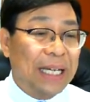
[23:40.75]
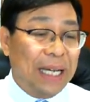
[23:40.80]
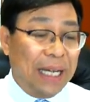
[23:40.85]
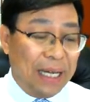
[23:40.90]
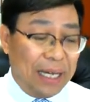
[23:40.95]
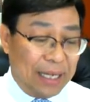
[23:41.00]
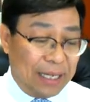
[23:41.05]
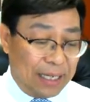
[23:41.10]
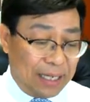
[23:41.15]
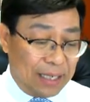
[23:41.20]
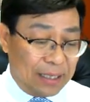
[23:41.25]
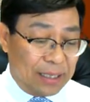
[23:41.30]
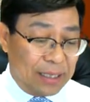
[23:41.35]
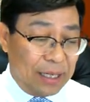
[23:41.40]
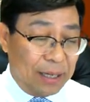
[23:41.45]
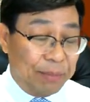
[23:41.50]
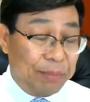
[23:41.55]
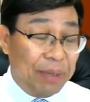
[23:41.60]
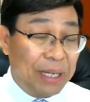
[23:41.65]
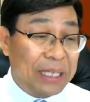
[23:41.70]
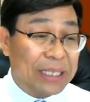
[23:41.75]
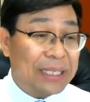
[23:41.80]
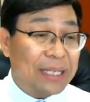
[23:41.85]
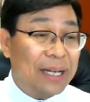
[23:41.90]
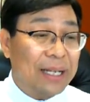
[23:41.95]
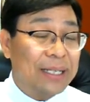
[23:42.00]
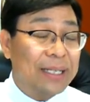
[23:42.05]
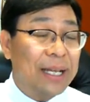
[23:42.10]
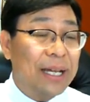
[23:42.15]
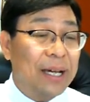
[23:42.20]
and then please
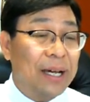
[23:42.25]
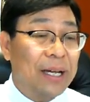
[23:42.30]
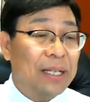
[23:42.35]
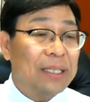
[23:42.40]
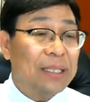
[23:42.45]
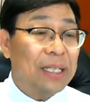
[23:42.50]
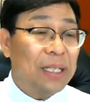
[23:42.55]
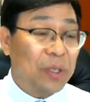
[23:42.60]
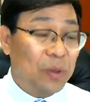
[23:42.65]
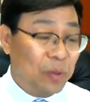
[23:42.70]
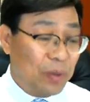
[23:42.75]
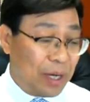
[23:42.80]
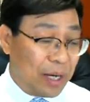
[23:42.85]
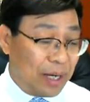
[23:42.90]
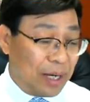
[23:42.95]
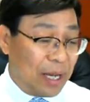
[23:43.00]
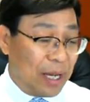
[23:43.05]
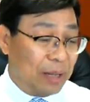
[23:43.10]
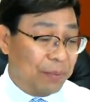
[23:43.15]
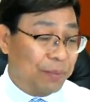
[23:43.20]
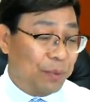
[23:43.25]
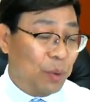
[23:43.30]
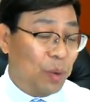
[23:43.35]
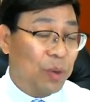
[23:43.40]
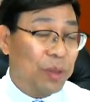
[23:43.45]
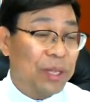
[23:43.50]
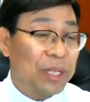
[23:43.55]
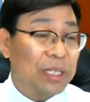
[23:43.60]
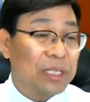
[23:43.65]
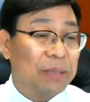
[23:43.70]
contact us. We can help you
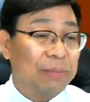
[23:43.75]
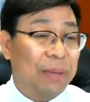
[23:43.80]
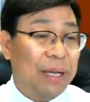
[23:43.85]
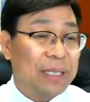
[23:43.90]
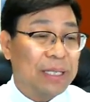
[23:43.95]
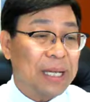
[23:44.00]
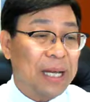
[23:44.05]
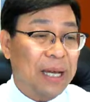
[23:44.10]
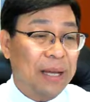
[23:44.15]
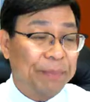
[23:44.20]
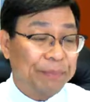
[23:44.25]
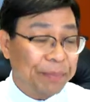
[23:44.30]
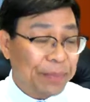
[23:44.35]
on this matter.